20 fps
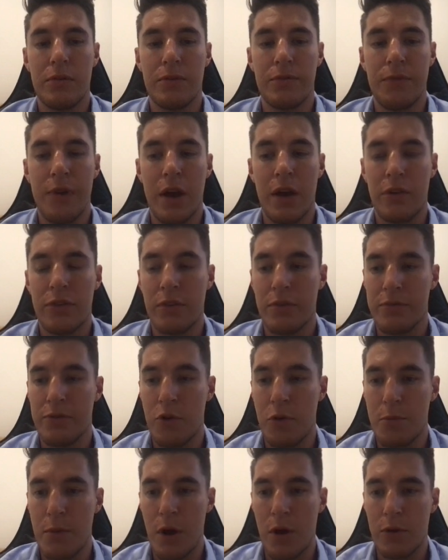first and
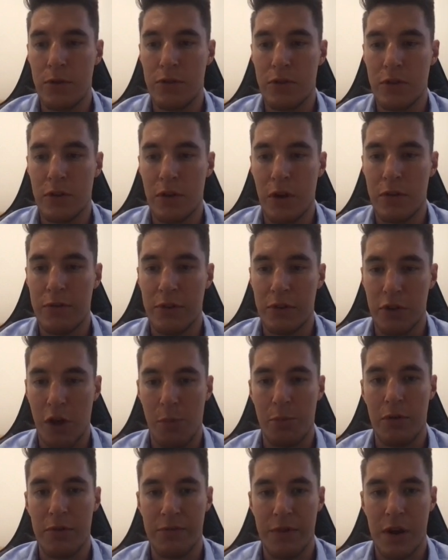foremost go for
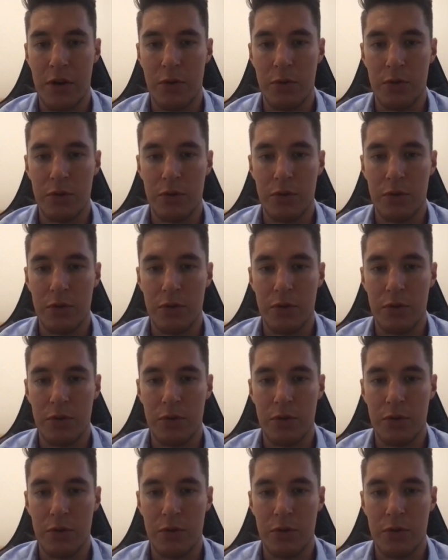top of funnel.